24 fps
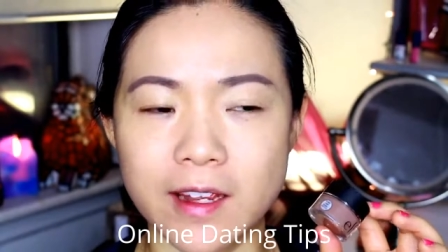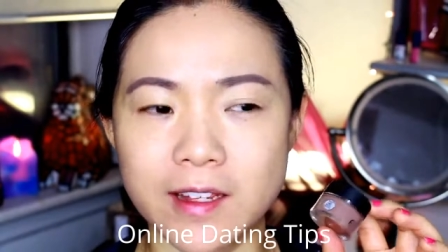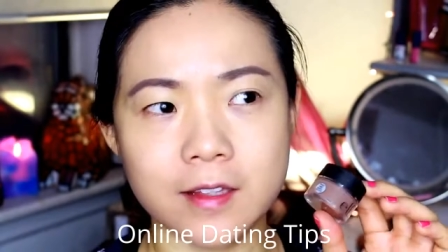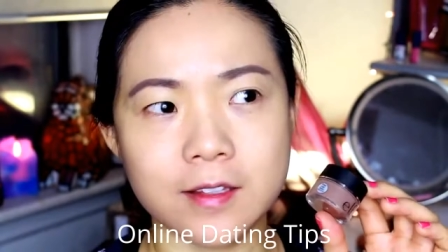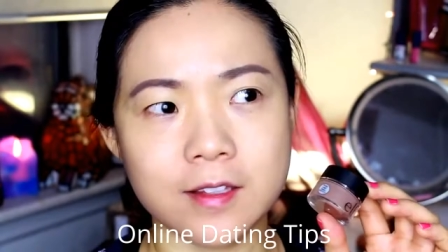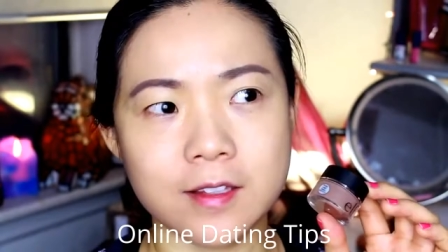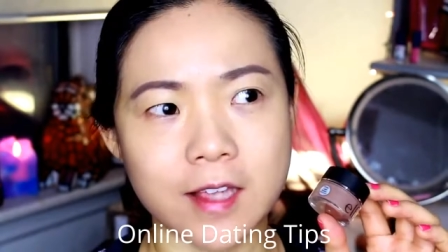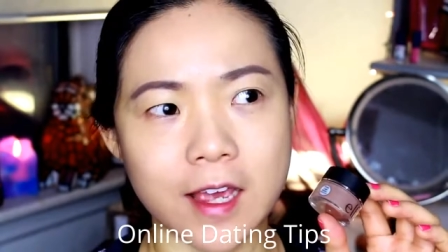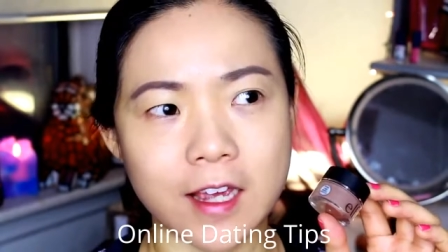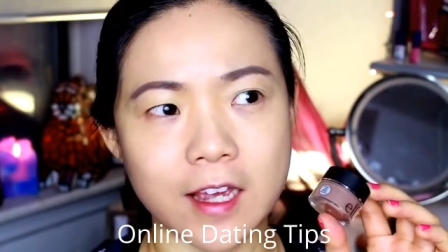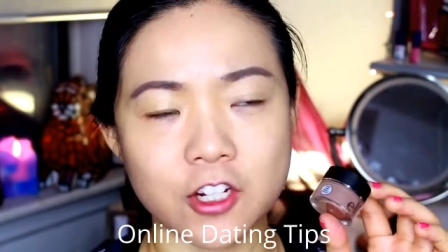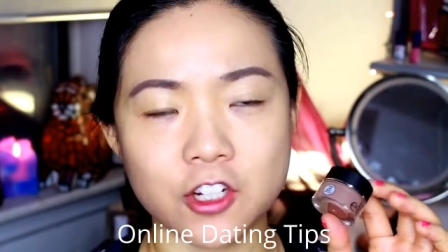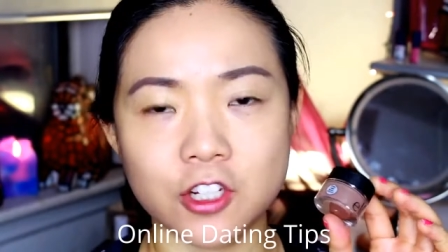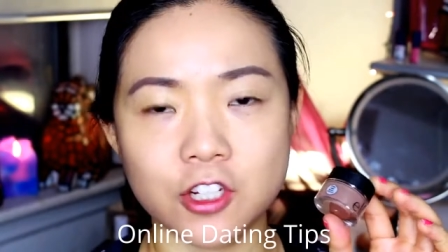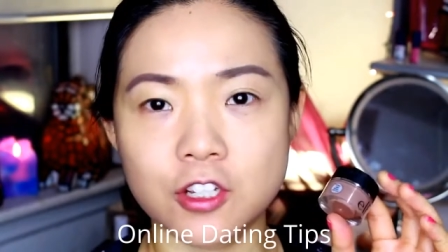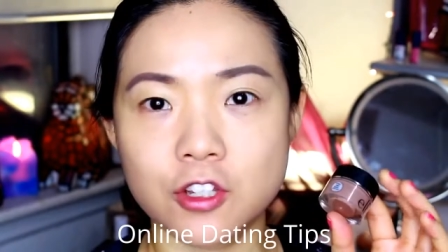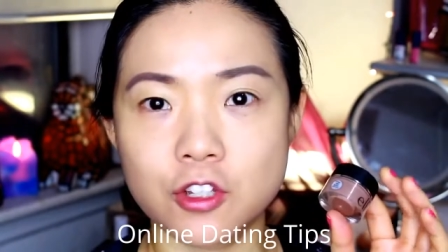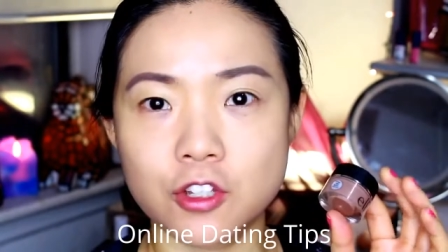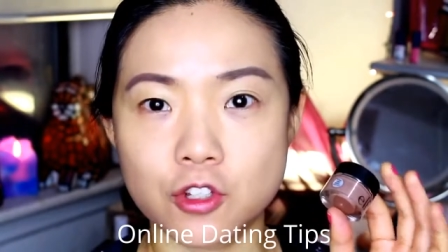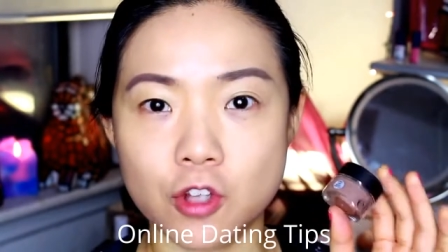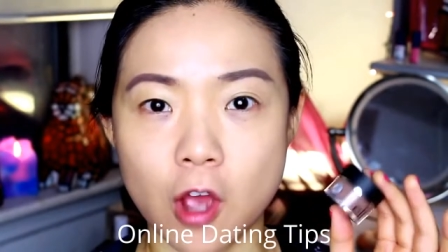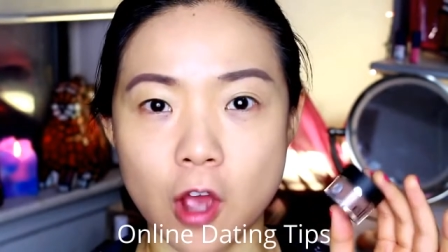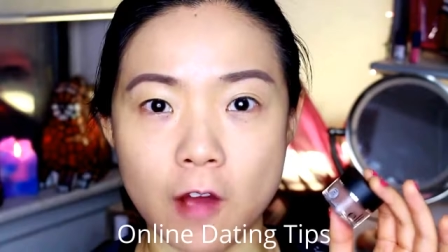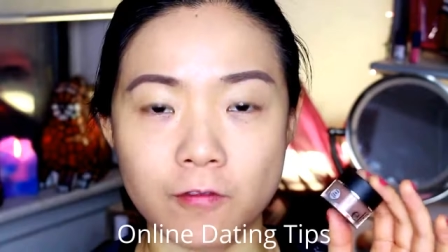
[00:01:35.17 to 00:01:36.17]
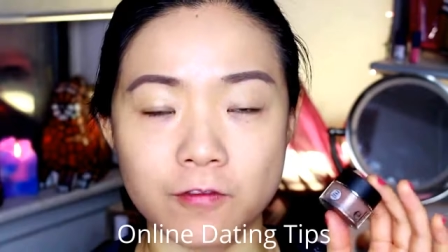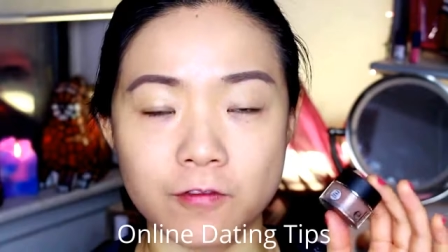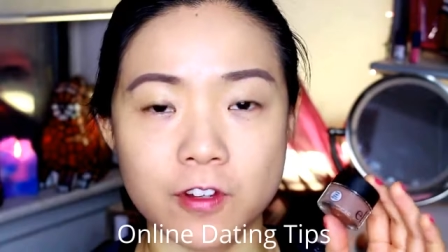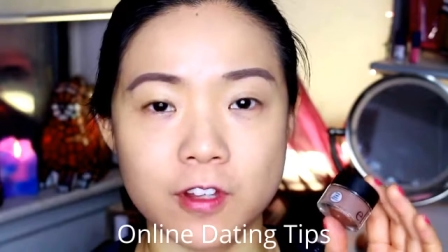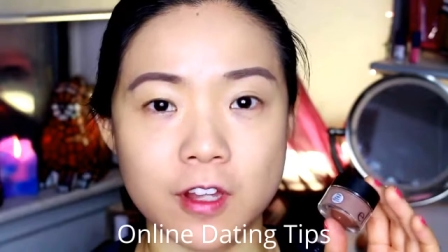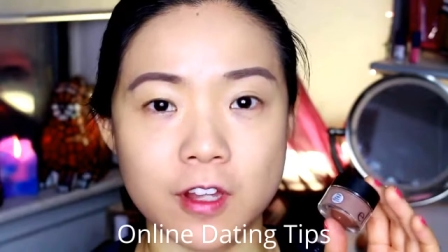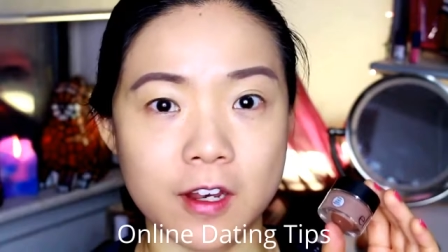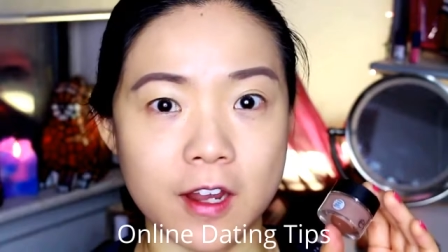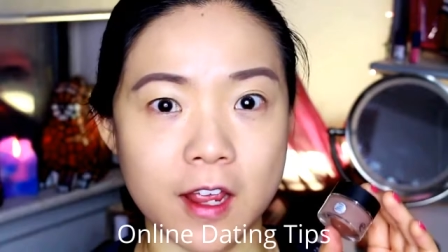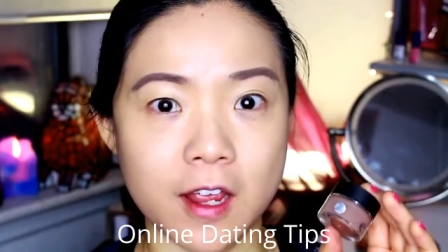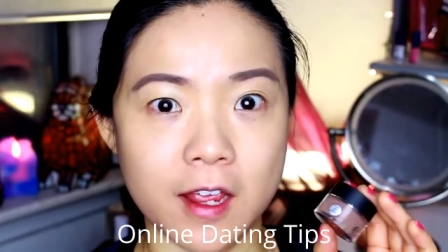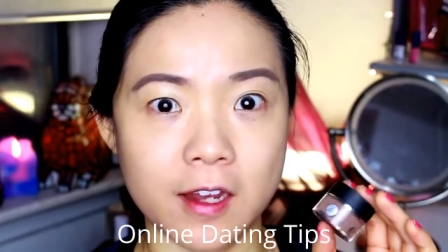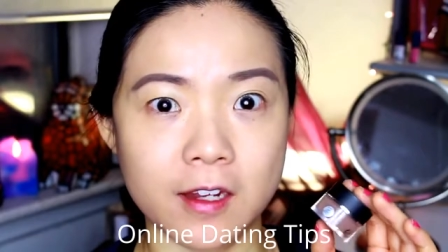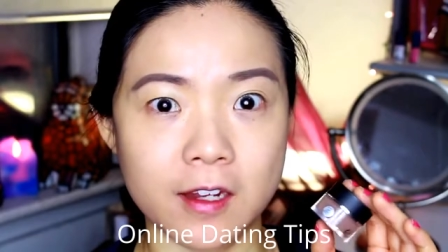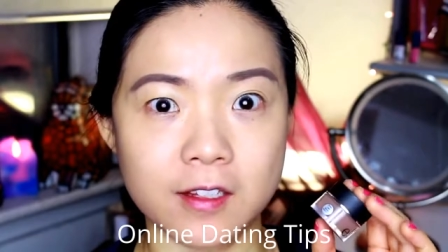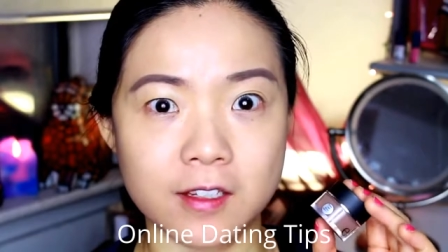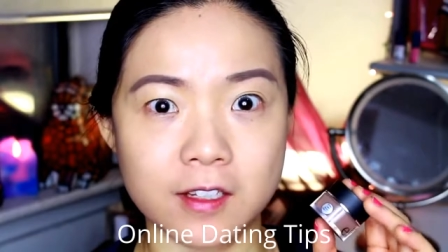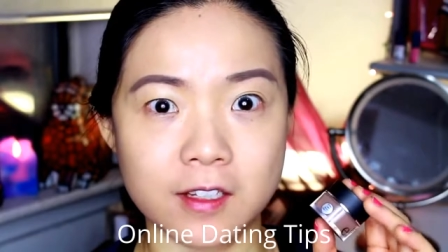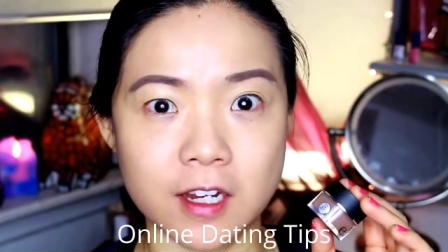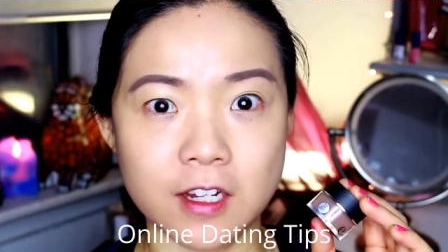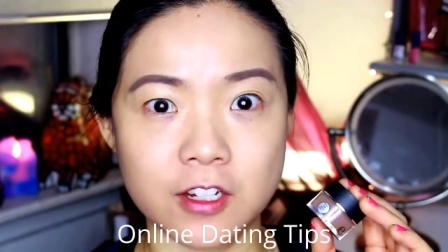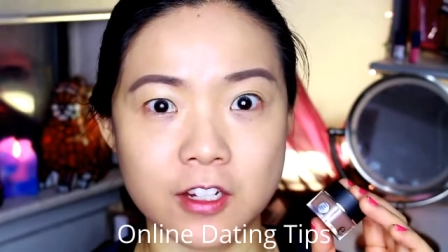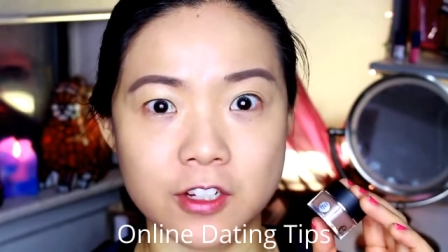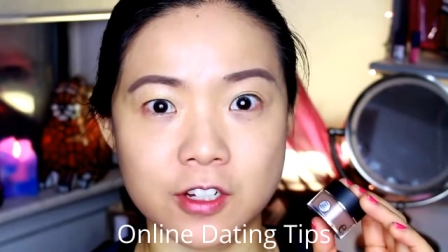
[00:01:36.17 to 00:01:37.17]
It's actually softer than the
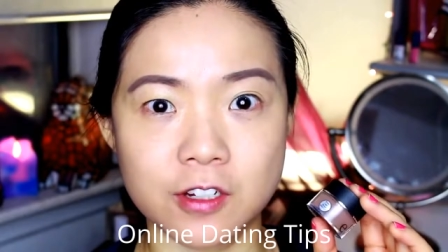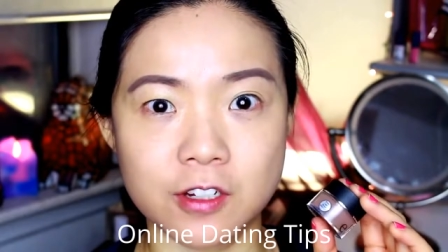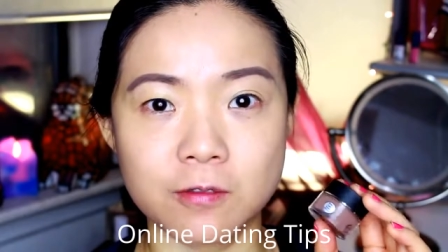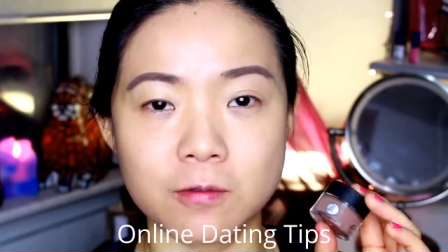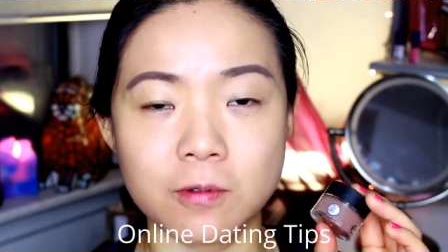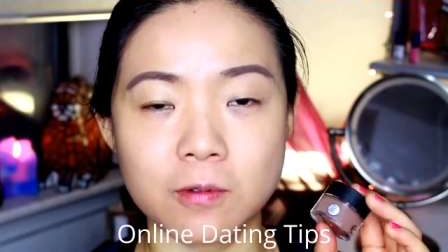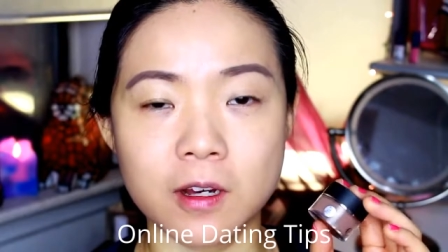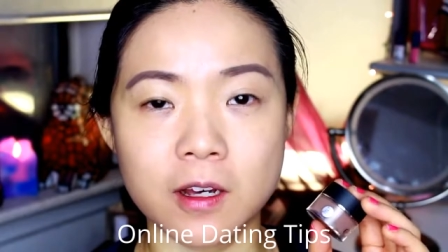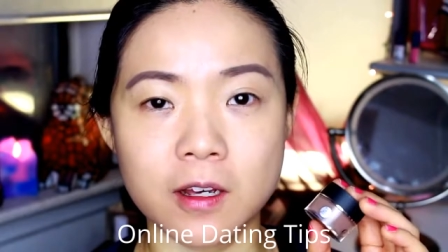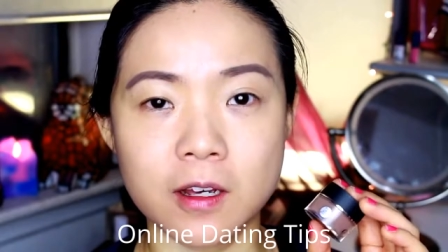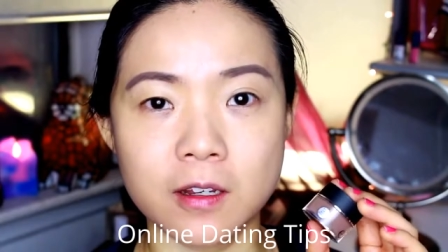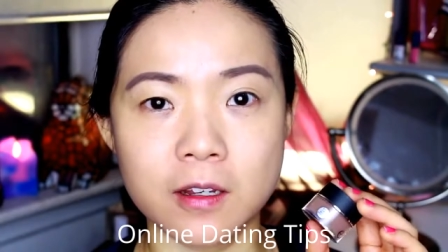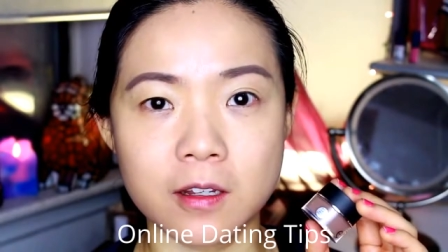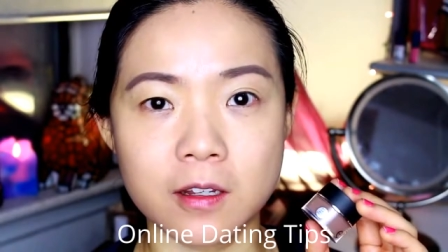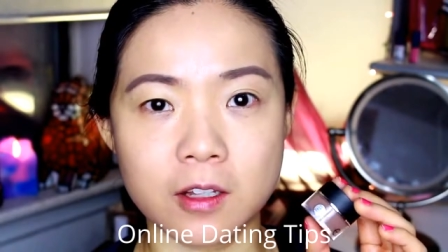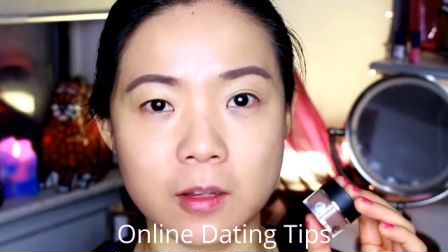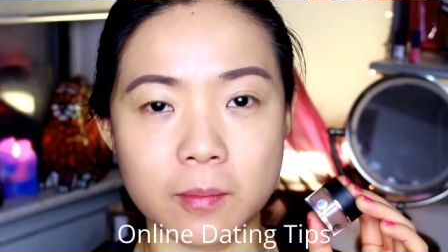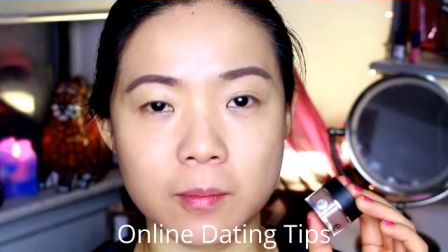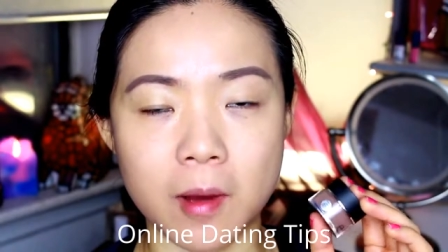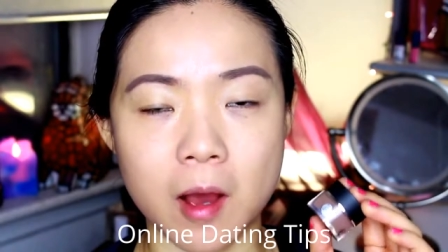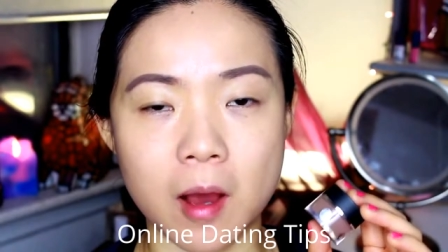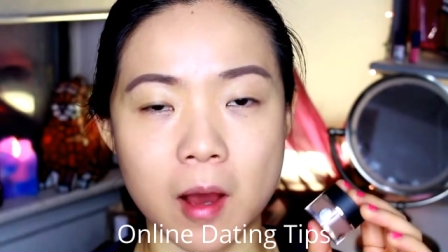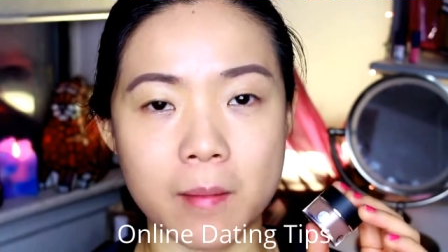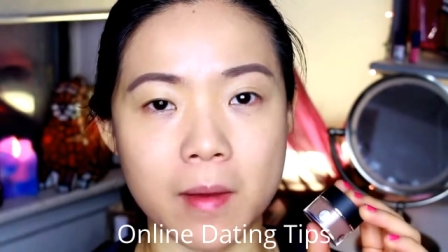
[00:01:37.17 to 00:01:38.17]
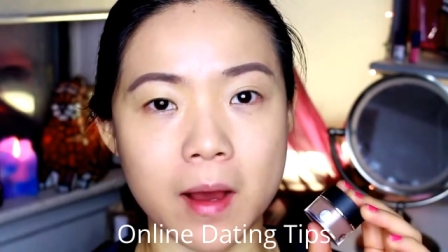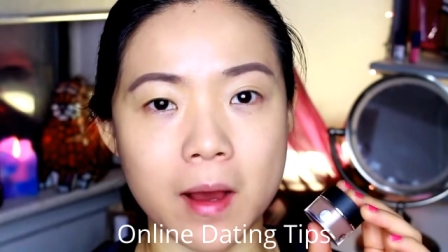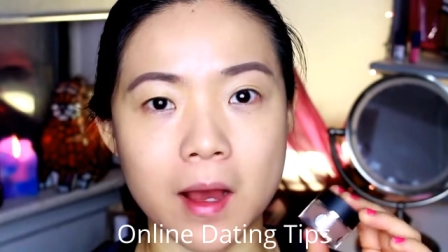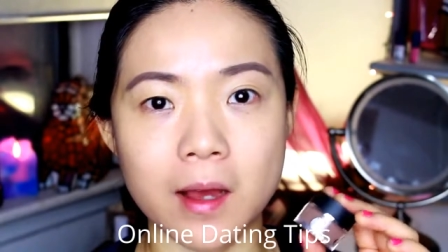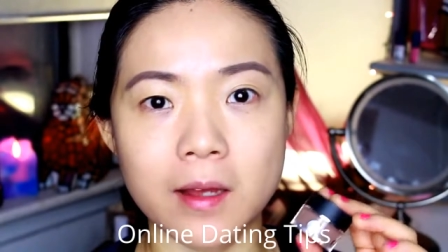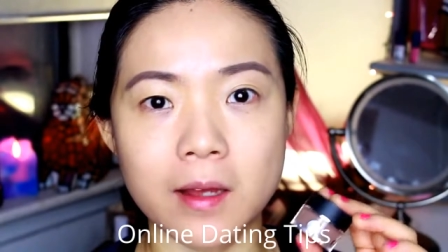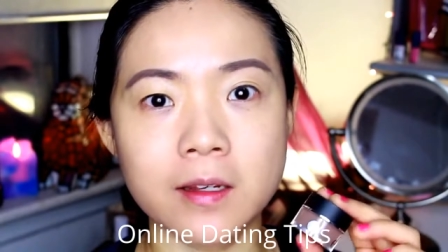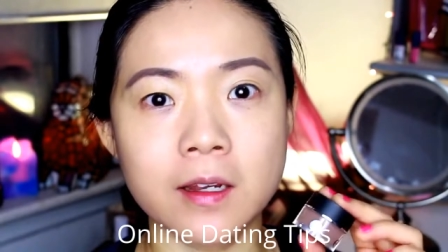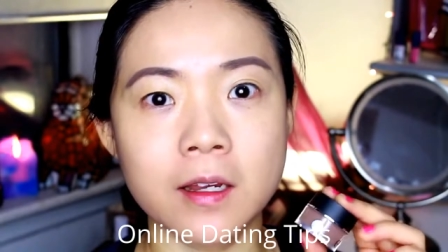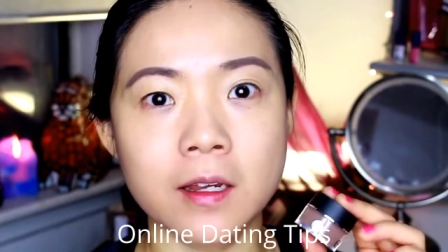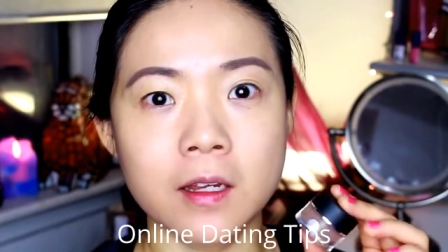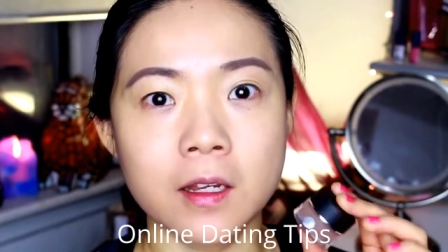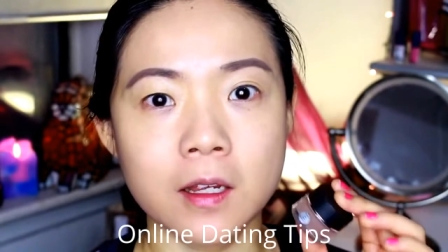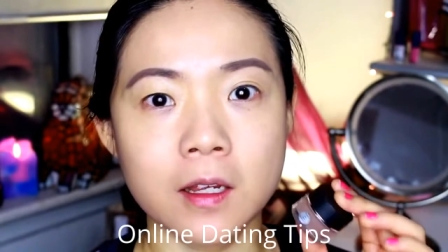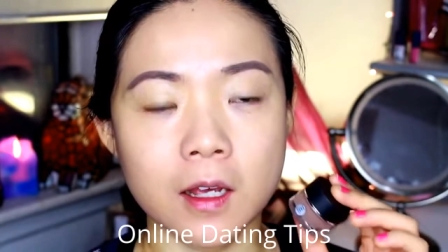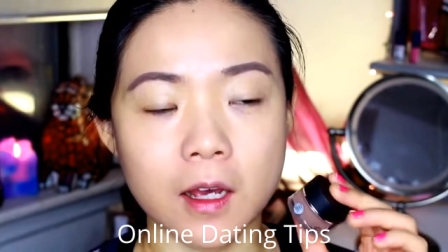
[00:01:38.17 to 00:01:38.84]
Anastasia one, the pomade.